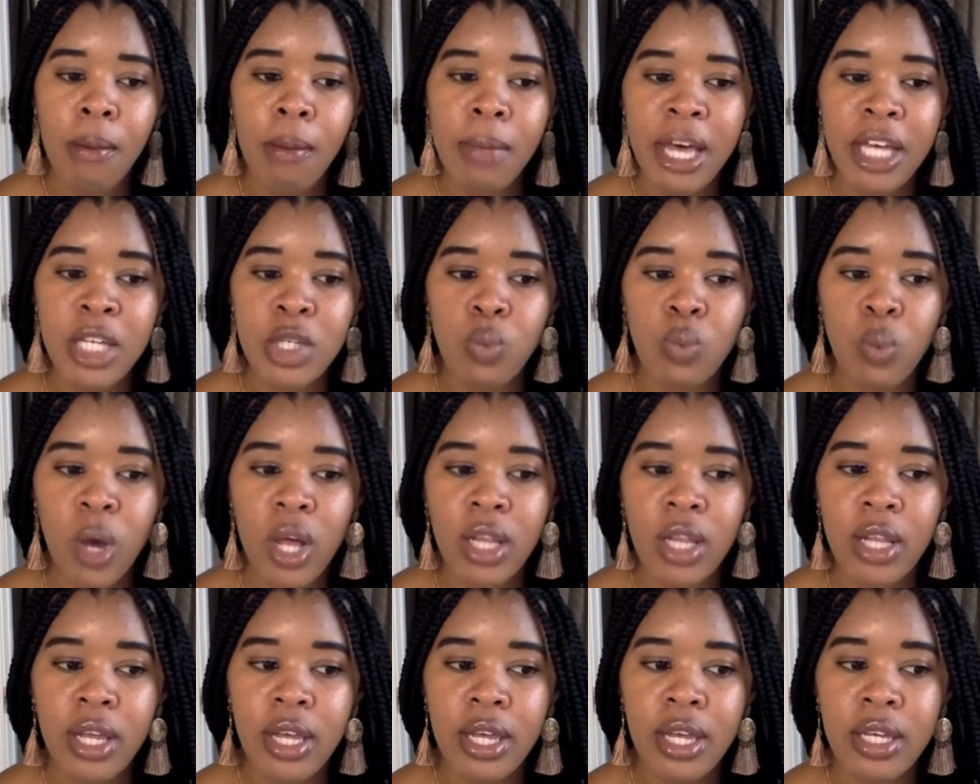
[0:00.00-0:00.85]
as
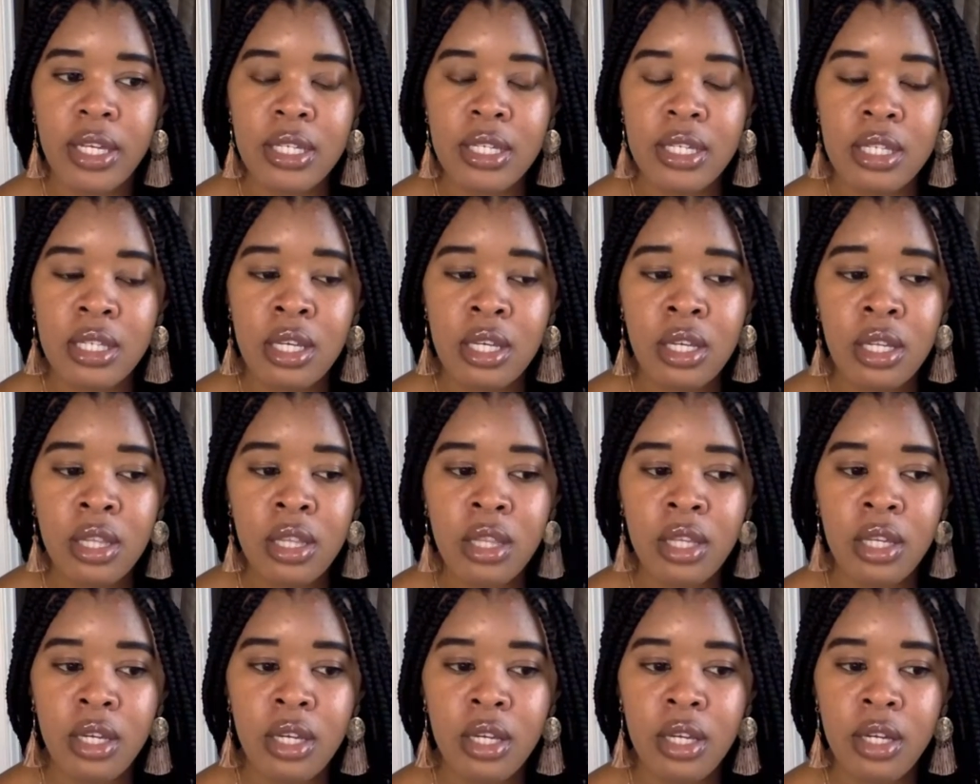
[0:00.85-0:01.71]
well as
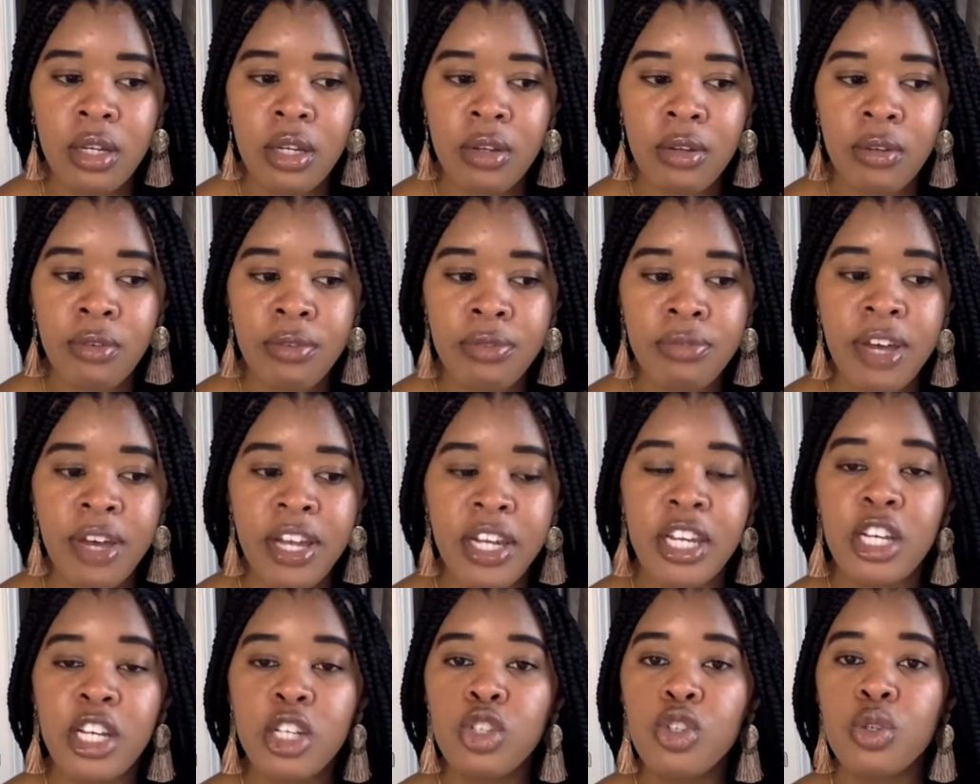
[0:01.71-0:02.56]
the
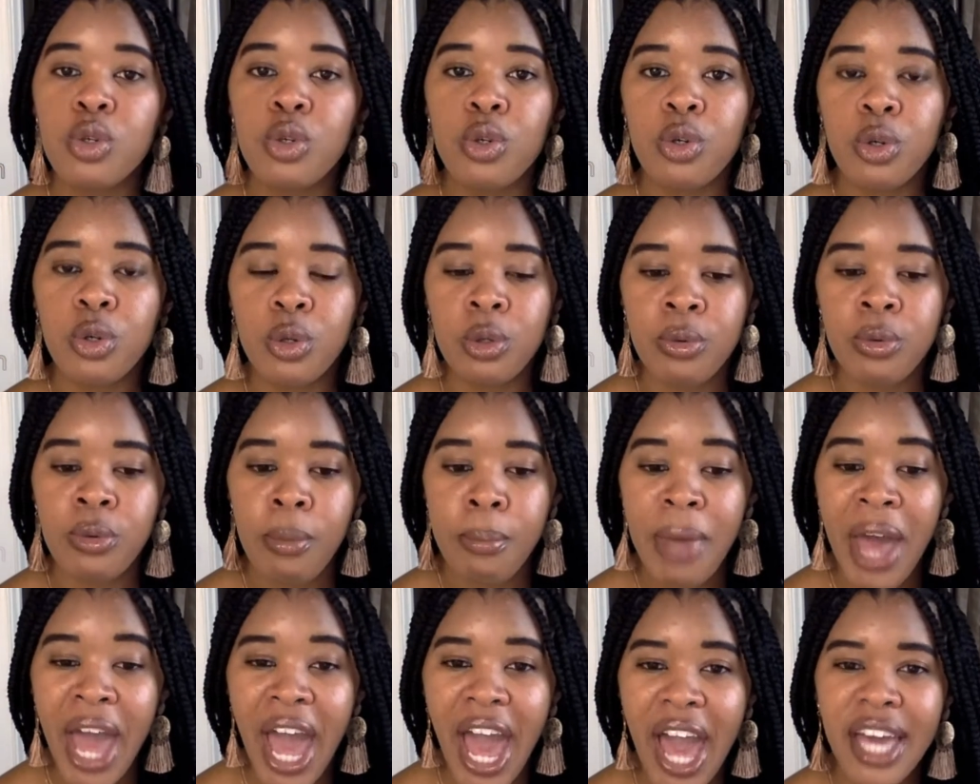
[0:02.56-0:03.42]
financial
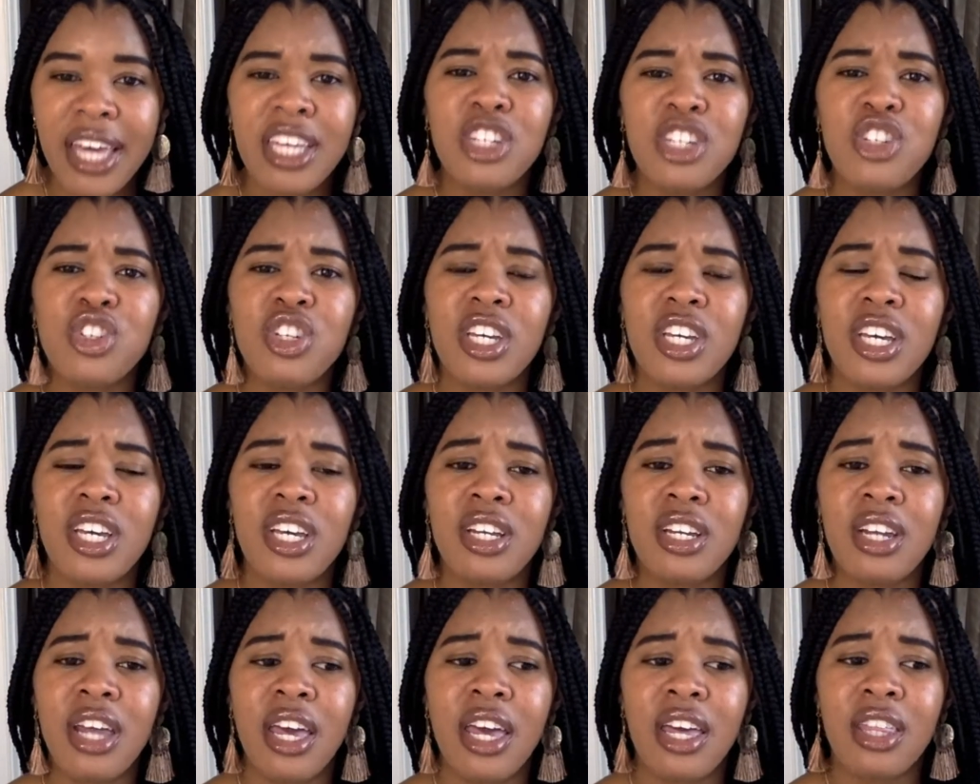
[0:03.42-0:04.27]

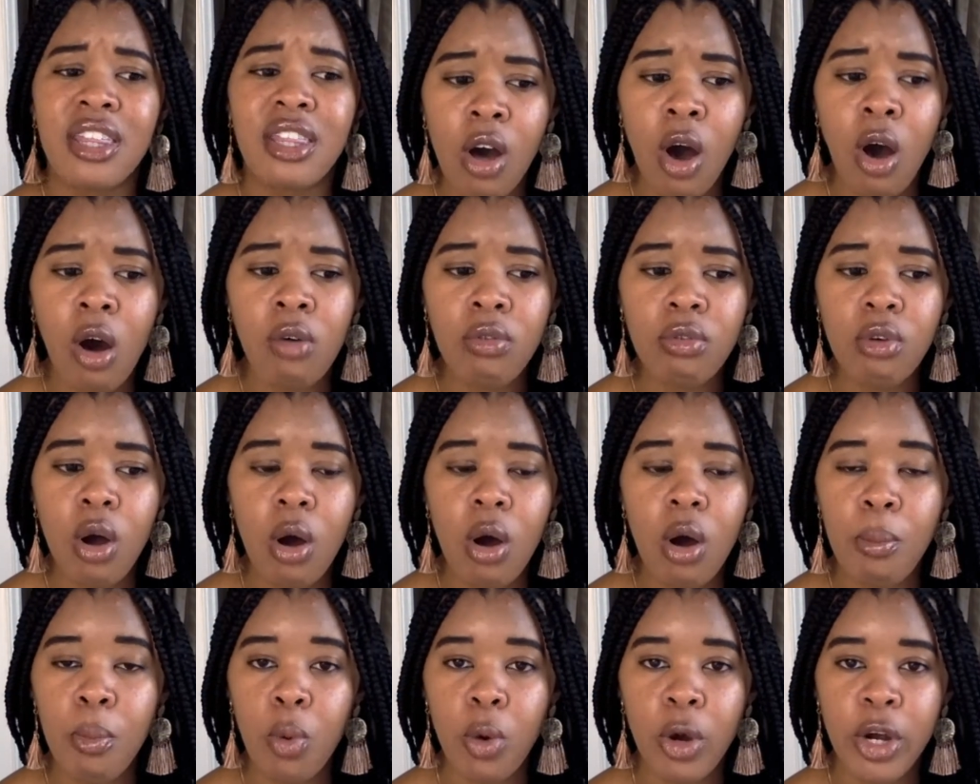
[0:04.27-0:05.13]
packaging and the
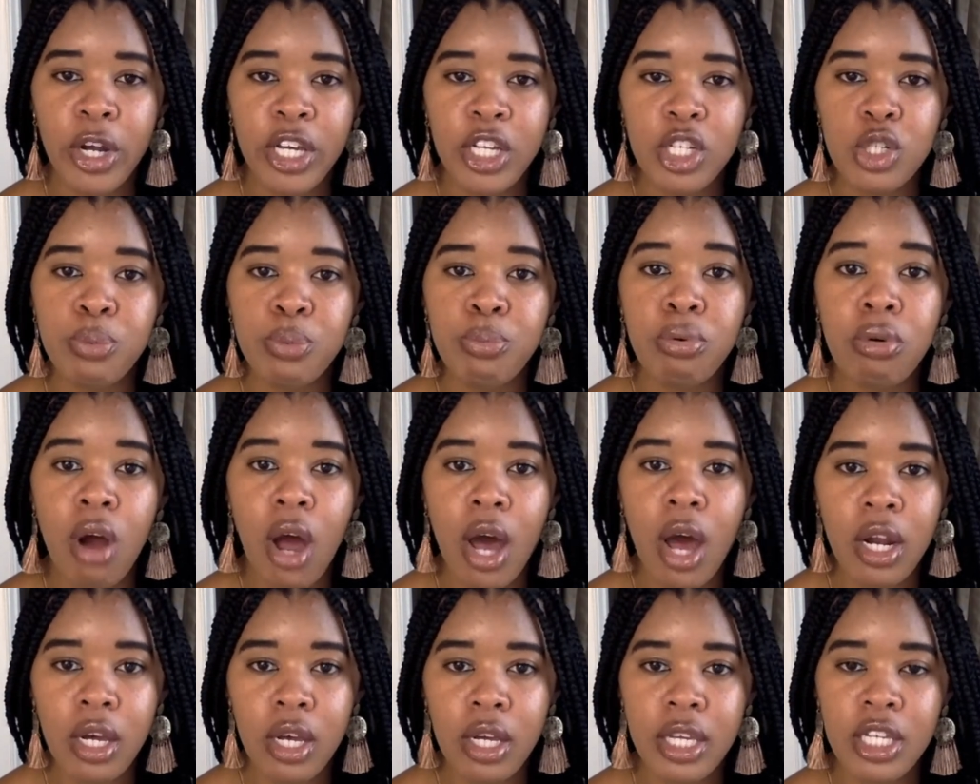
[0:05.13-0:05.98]
overall mortgage
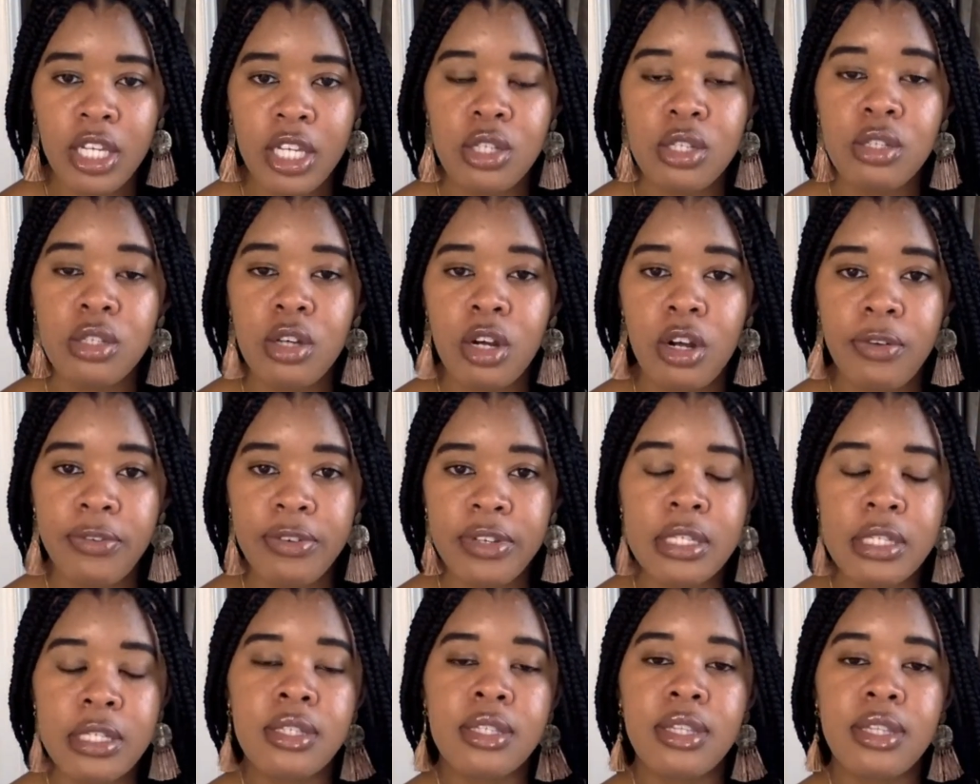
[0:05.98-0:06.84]
product and
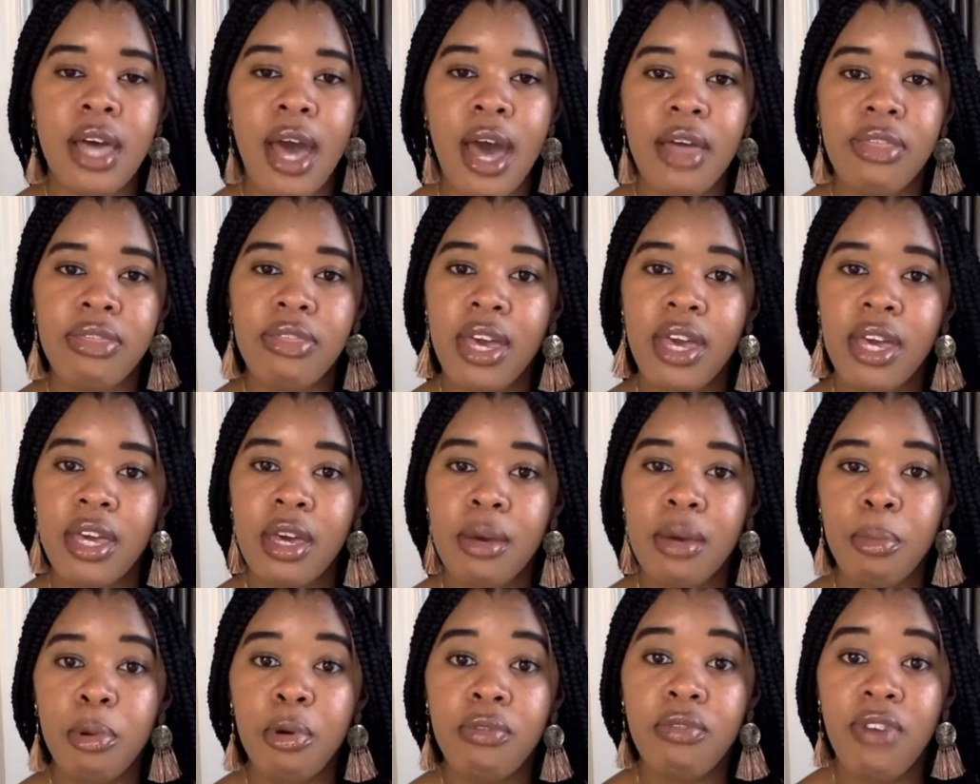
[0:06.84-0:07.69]
service that they
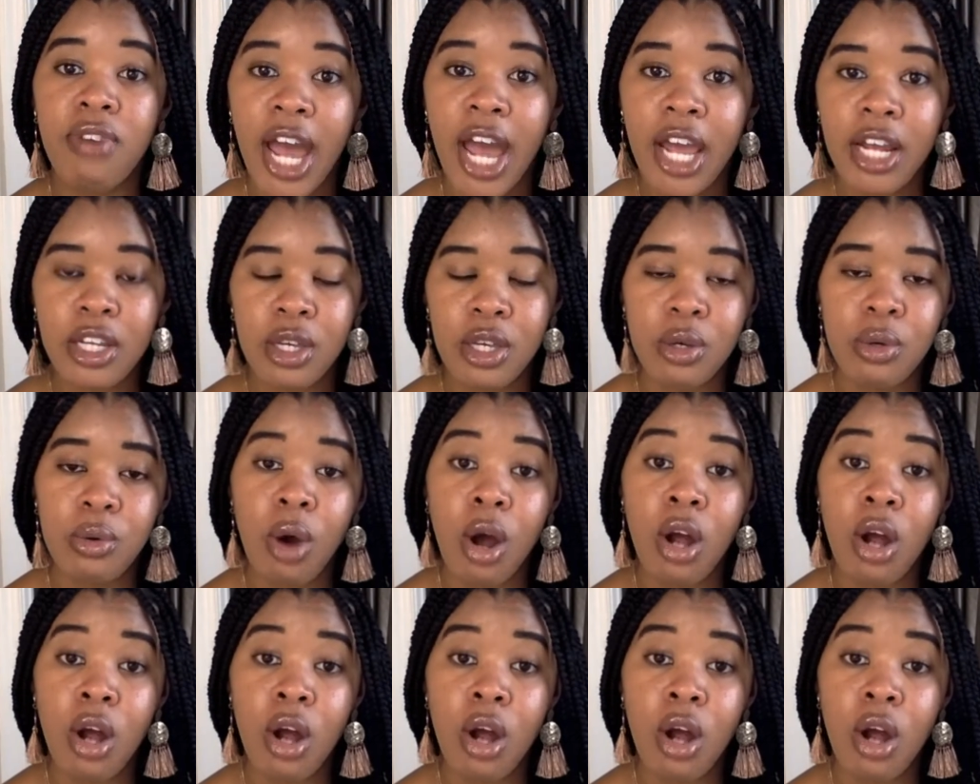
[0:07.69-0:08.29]
can provide you.